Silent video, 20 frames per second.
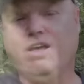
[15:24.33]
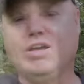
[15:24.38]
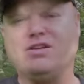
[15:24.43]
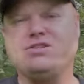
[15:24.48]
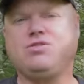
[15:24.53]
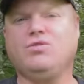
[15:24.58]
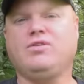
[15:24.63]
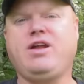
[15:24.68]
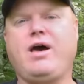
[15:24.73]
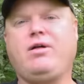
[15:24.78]

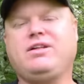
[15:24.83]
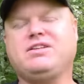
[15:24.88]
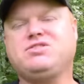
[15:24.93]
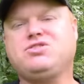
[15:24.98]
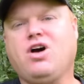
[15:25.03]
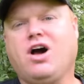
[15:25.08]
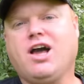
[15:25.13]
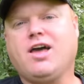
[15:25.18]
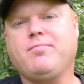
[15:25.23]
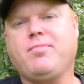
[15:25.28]
So now let's
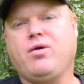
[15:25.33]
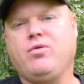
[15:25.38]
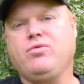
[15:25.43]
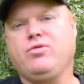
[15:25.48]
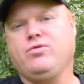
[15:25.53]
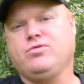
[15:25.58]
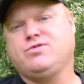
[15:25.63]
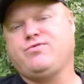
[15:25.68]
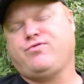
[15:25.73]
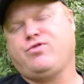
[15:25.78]
talk about
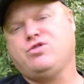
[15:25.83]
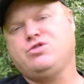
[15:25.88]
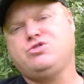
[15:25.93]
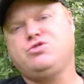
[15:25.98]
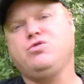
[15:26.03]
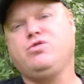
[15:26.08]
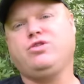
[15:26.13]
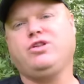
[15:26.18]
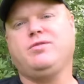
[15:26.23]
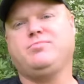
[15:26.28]
those first
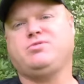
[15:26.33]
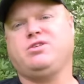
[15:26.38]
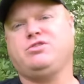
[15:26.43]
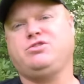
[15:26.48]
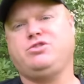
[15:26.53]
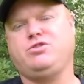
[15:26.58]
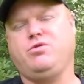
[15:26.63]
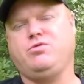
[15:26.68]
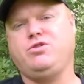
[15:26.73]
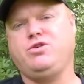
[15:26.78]
two clips I
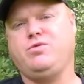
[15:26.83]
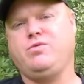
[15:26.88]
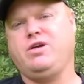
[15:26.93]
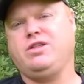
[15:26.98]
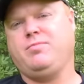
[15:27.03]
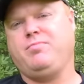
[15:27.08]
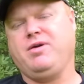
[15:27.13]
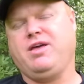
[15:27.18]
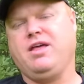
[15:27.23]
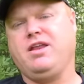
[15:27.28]
showed you at
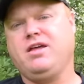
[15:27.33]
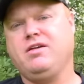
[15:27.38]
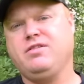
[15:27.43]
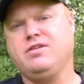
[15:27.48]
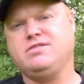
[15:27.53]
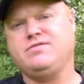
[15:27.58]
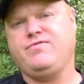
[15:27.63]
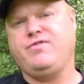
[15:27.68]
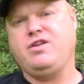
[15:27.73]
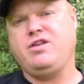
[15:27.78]
the beginning of
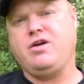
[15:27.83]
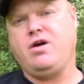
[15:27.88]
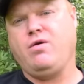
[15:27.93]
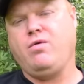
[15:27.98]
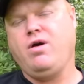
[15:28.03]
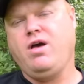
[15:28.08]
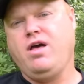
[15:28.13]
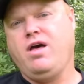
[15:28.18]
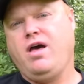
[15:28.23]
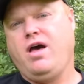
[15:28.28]
this
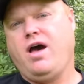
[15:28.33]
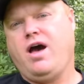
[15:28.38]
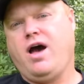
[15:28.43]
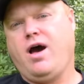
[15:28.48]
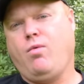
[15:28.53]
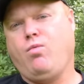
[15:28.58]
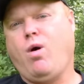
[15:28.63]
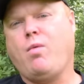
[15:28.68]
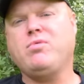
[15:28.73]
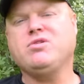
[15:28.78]
video.
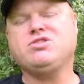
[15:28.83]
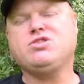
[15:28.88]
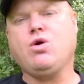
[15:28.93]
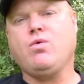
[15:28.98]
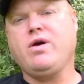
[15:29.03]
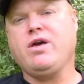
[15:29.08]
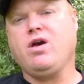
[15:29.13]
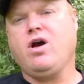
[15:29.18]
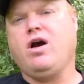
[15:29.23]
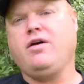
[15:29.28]
Uh, what was
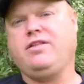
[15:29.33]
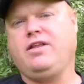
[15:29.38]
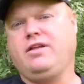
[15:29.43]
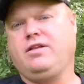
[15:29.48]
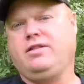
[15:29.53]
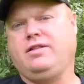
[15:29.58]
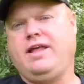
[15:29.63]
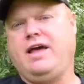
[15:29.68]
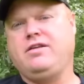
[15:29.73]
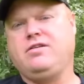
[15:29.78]
going on
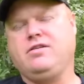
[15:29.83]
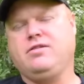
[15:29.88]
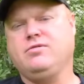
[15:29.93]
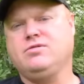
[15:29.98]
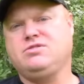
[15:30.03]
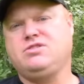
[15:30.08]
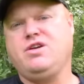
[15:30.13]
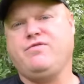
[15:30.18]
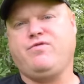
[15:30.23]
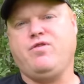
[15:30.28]
that led to
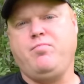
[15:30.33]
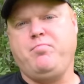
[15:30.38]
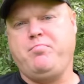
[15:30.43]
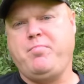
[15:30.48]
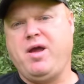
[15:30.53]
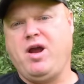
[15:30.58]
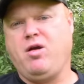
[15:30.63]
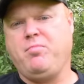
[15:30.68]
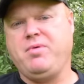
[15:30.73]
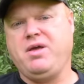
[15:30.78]
those different
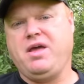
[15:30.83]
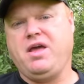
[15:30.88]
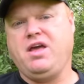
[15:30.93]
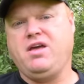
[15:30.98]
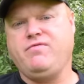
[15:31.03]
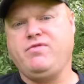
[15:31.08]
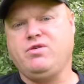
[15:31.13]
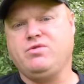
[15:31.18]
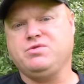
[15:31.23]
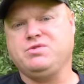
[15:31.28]
bear
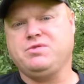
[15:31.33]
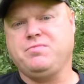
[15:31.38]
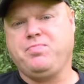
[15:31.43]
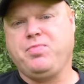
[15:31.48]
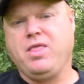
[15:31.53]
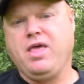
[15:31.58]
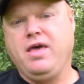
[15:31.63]
behaviors?